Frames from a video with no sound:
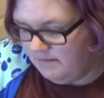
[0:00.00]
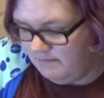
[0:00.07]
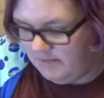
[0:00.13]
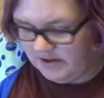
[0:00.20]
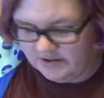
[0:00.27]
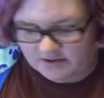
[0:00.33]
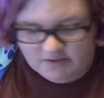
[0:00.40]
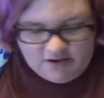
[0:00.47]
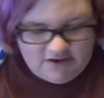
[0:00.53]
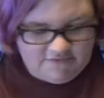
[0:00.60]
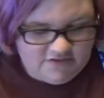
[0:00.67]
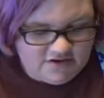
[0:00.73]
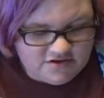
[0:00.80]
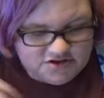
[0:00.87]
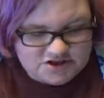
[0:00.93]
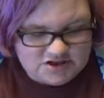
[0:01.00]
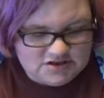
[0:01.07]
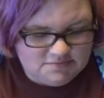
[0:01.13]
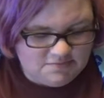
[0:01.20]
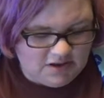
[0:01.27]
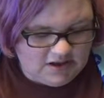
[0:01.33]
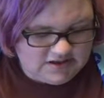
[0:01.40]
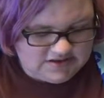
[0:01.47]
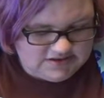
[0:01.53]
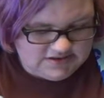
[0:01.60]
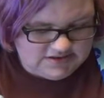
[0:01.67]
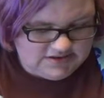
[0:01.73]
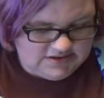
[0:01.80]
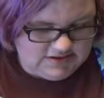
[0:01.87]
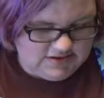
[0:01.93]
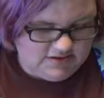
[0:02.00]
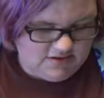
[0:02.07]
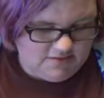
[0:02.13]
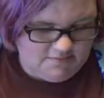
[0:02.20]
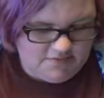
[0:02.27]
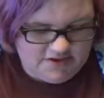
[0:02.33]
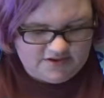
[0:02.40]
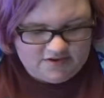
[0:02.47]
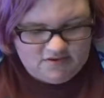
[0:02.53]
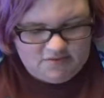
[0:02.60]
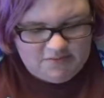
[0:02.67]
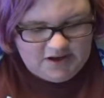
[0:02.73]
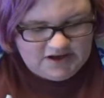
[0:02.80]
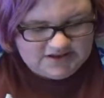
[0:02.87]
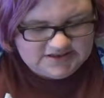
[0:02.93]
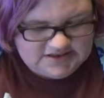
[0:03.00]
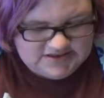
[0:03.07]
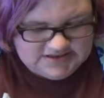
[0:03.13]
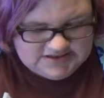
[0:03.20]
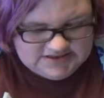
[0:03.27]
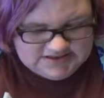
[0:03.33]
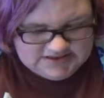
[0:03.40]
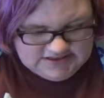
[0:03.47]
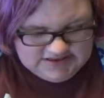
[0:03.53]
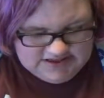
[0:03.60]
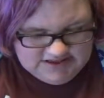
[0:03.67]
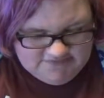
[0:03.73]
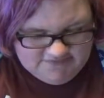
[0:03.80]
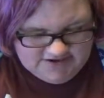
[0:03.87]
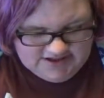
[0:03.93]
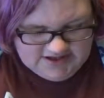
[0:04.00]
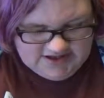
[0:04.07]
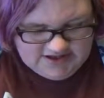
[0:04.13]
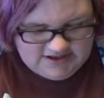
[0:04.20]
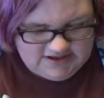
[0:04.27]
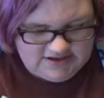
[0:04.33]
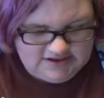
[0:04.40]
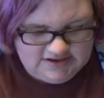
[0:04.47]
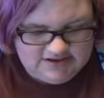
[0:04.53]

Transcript: Mythical Evolution box, or Mythical boxes and everything.